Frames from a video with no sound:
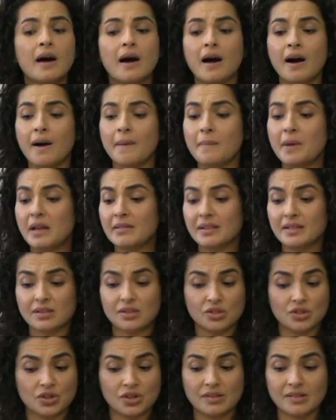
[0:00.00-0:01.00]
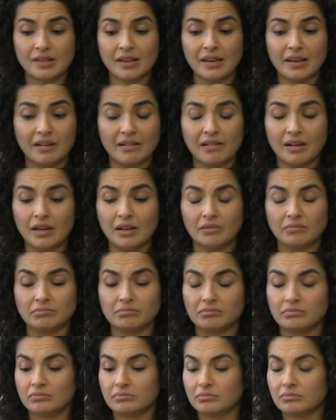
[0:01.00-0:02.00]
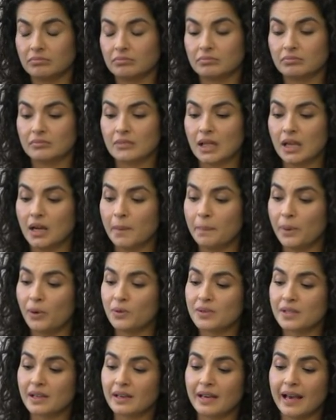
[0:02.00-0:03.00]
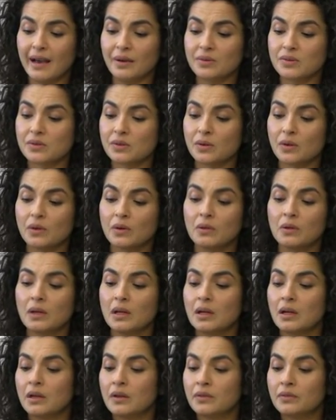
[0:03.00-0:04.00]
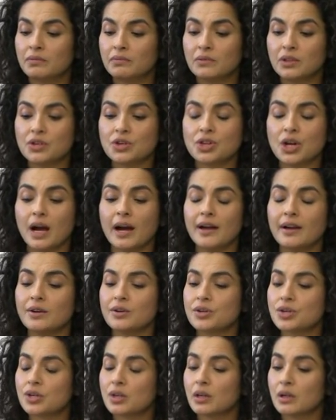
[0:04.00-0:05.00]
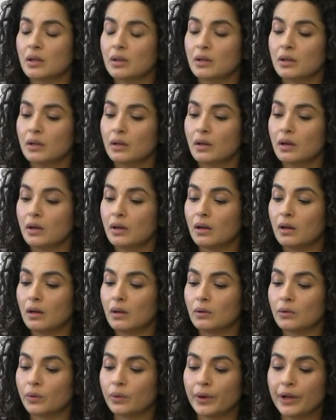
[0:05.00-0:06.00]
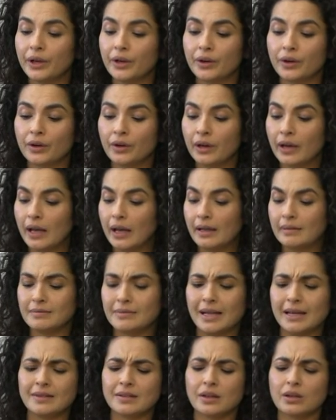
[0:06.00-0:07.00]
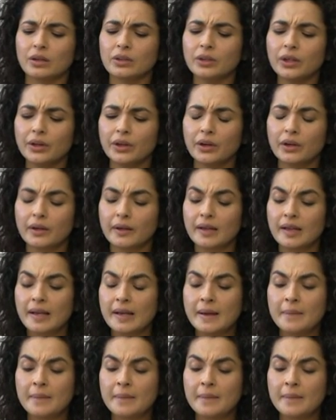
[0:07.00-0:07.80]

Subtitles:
And this is just a hearing, opposing counsel, the judge, lawyer, and a clerk.